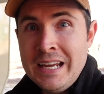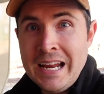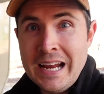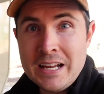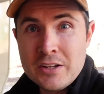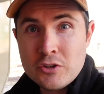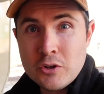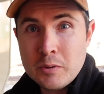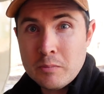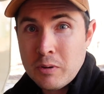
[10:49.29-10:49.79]

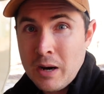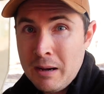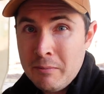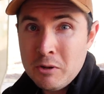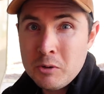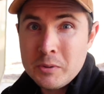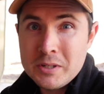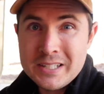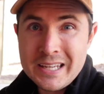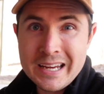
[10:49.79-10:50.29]
And so it
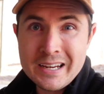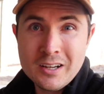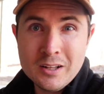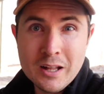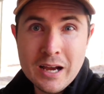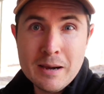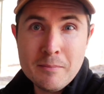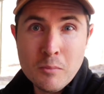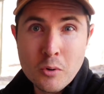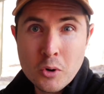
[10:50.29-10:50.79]
probably would take a
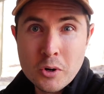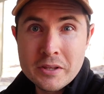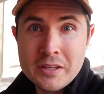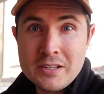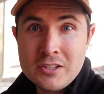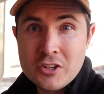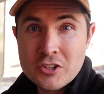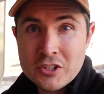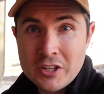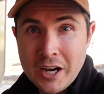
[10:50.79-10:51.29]
lot more
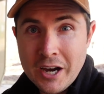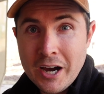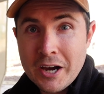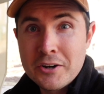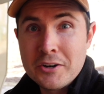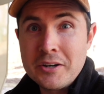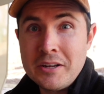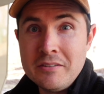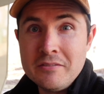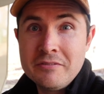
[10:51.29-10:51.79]
than just
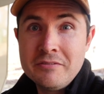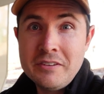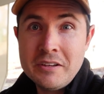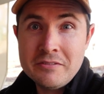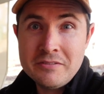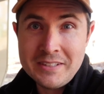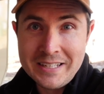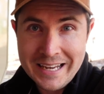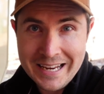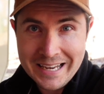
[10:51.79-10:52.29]

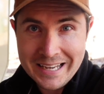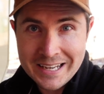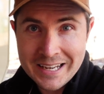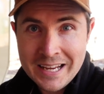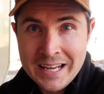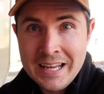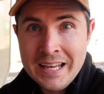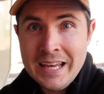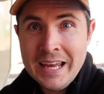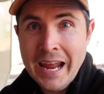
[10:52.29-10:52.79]
115
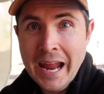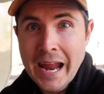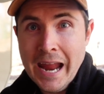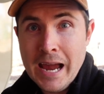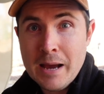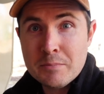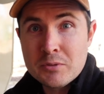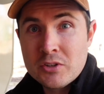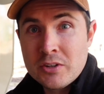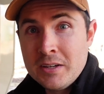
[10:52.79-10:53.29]

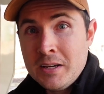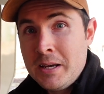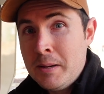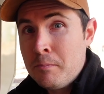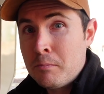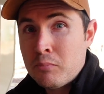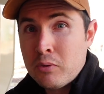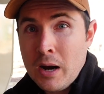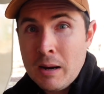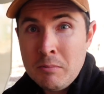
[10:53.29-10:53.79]
amps.
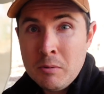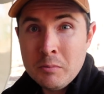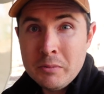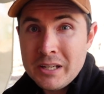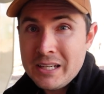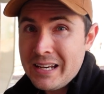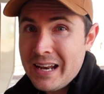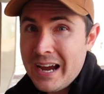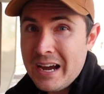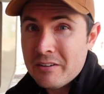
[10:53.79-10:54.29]

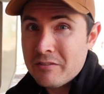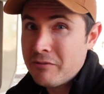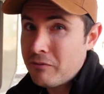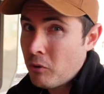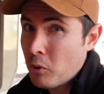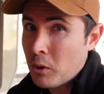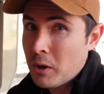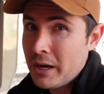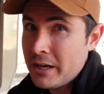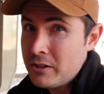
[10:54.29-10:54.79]
Probably not
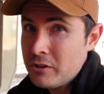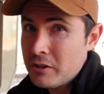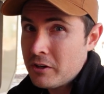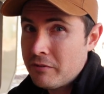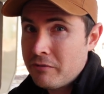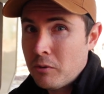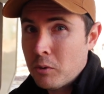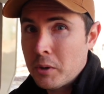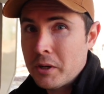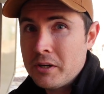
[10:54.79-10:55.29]
400
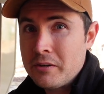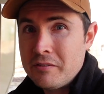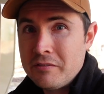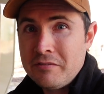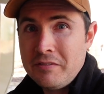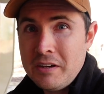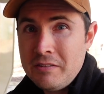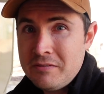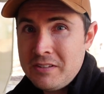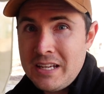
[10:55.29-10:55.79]
to
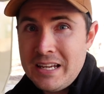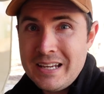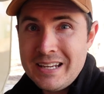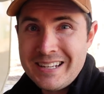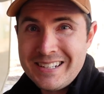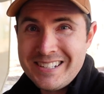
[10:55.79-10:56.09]
450.